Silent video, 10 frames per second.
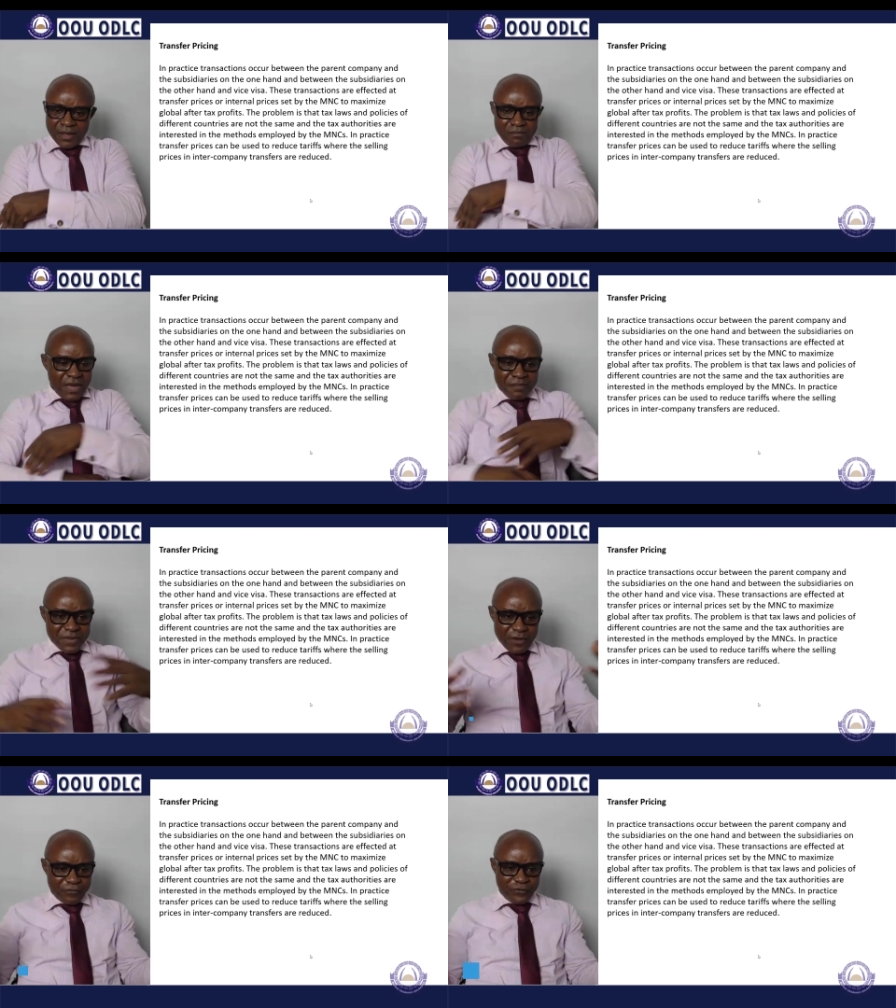may
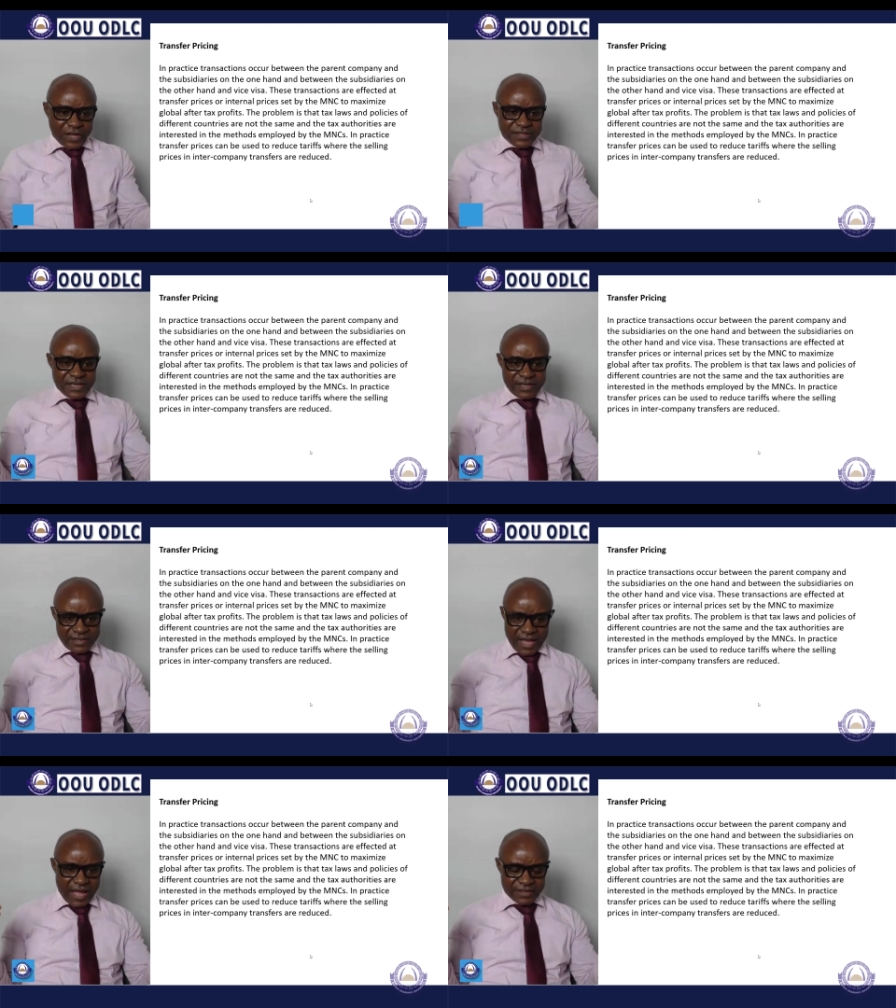be
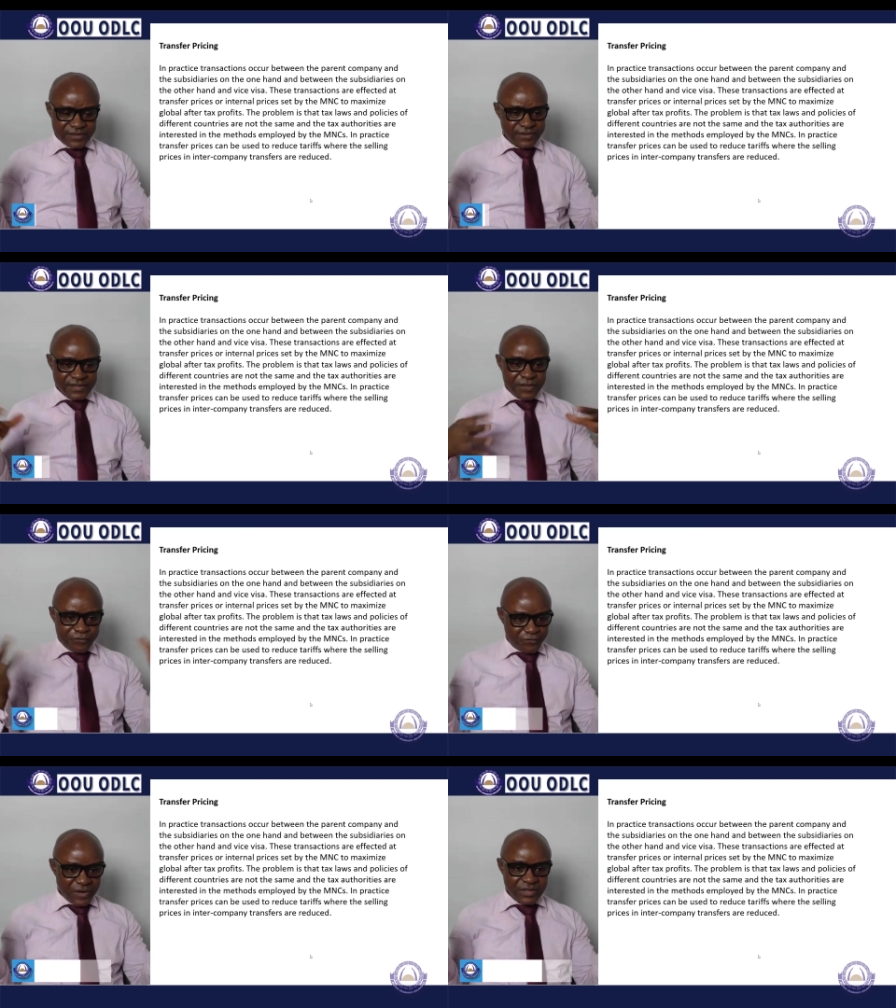affected at
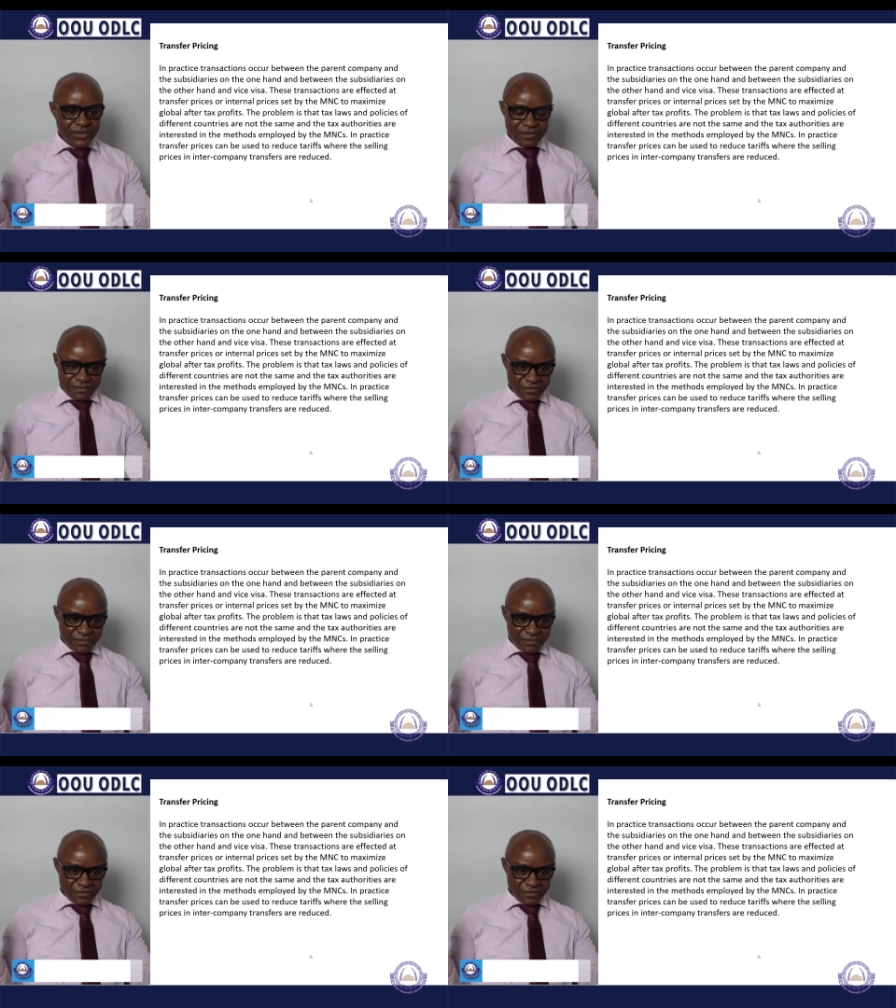different